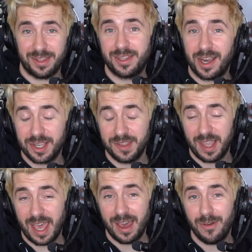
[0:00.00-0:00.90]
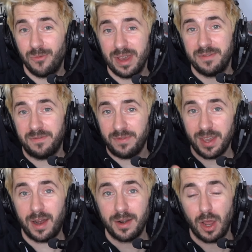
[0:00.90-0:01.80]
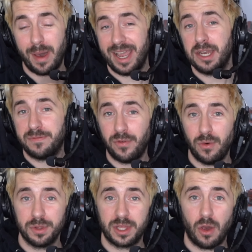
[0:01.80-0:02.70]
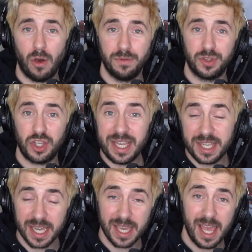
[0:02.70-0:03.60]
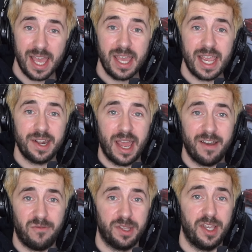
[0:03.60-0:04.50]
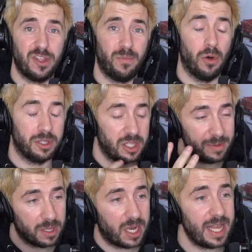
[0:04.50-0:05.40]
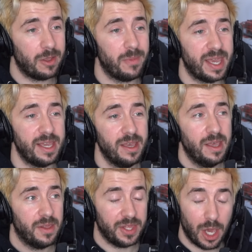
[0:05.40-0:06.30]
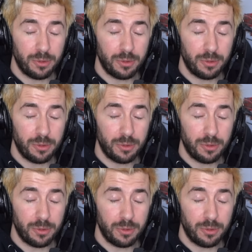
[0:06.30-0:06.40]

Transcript: discussion there with Jarno about his thoughts on cheating in F1 Esports. It seems clear to me that the